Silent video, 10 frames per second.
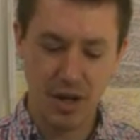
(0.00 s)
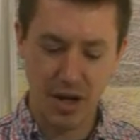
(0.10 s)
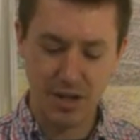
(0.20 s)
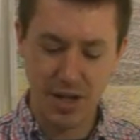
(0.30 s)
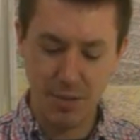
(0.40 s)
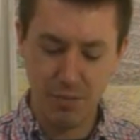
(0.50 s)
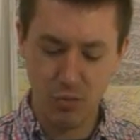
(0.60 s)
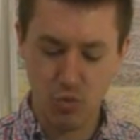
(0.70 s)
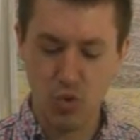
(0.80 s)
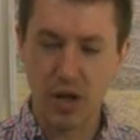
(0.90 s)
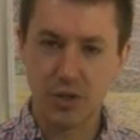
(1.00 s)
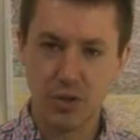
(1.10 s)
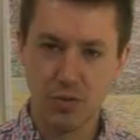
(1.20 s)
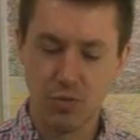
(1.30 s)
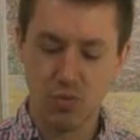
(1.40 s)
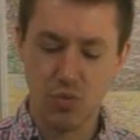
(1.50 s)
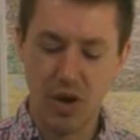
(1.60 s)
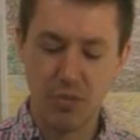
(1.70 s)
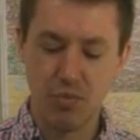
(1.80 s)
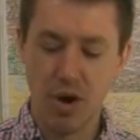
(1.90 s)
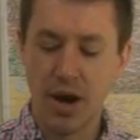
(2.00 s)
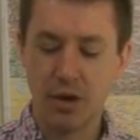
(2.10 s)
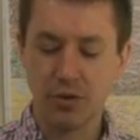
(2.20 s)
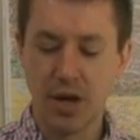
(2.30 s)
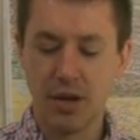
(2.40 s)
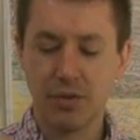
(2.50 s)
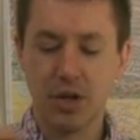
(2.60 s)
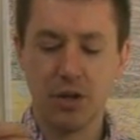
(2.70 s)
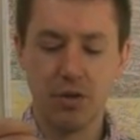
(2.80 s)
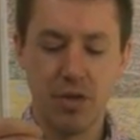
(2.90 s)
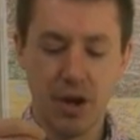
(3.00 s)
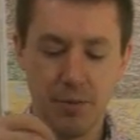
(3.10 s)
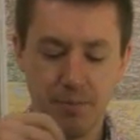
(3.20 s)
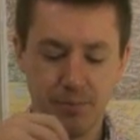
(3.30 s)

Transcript: a deep rust red brown kind of color there.